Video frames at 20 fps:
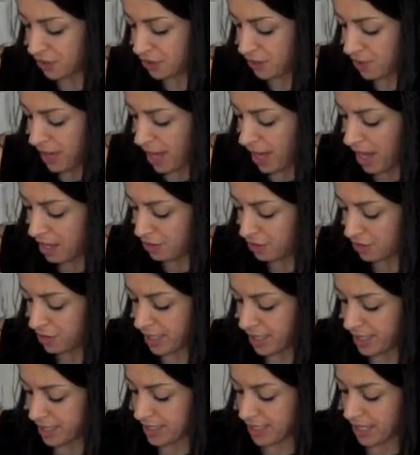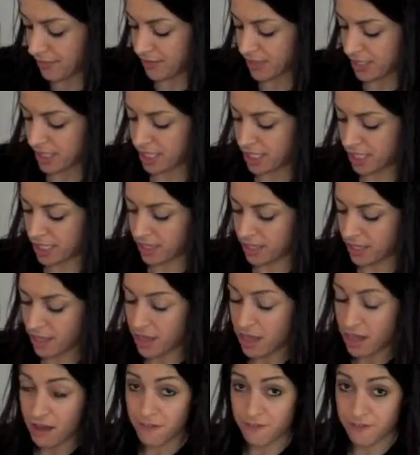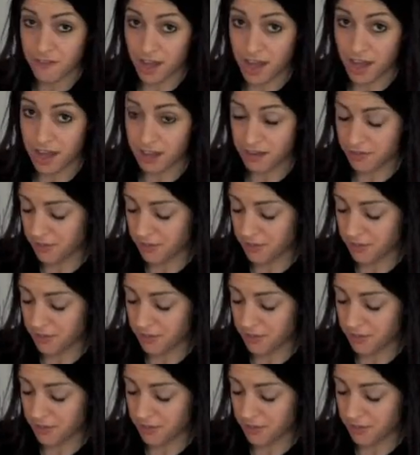175